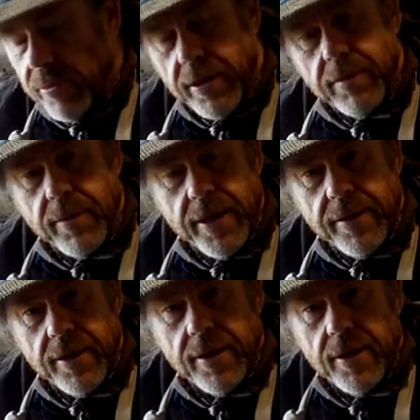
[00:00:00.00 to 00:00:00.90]

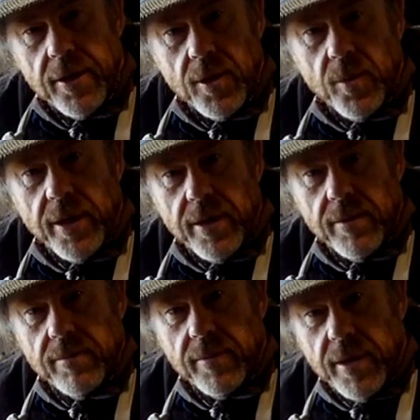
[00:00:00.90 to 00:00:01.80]
We
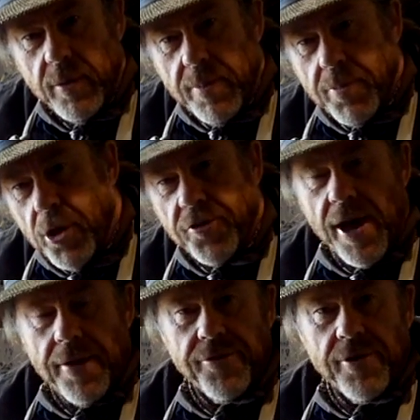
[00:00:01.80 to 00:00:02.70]
pot
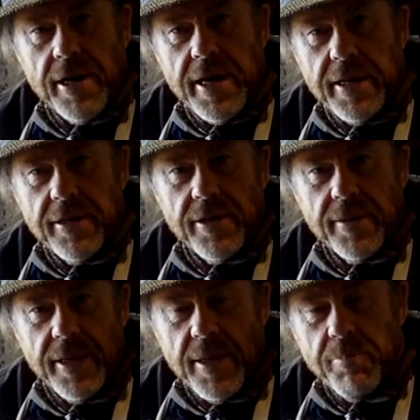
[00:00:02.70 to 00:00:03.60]
outside
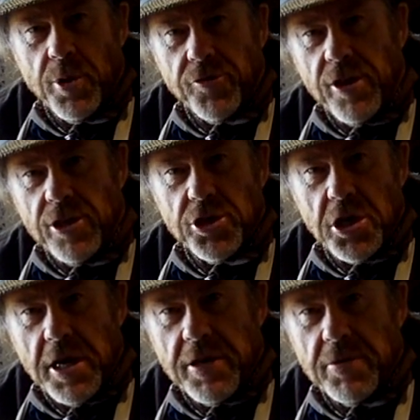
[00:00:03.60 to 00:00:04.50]
in a potting
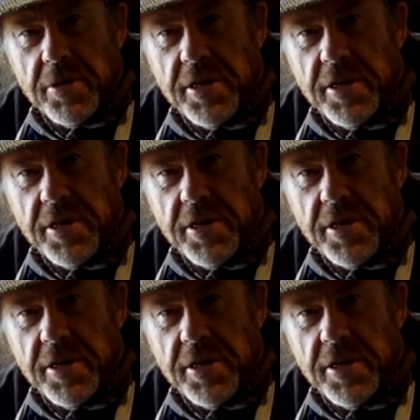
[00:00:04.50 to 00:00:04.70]
shed or